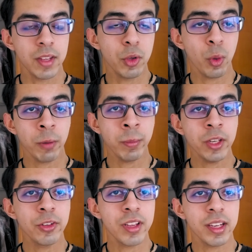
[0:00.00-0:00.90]
you want me to
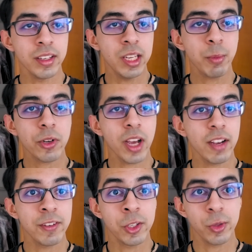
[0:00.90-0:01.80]
take a deeper
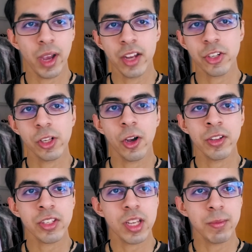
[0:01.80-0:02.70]
dive into Agile
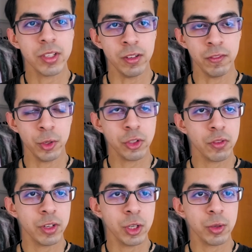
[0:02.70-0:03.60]
concepts in future
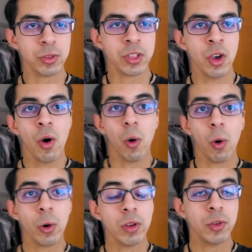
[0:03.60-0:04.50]
videos,
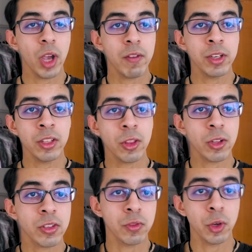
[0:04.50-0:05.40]
or if you have any
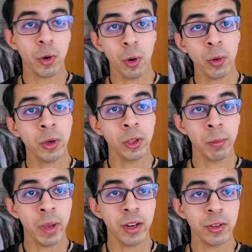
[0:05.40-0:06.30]
thoughts of your own on the
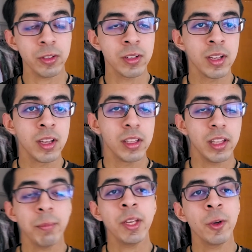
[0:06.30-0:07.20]
matter, let
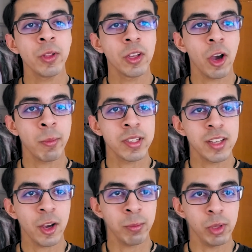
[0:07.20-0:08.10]
me know in the comments
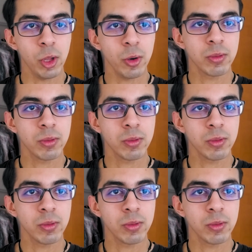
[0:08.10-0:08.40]
down below.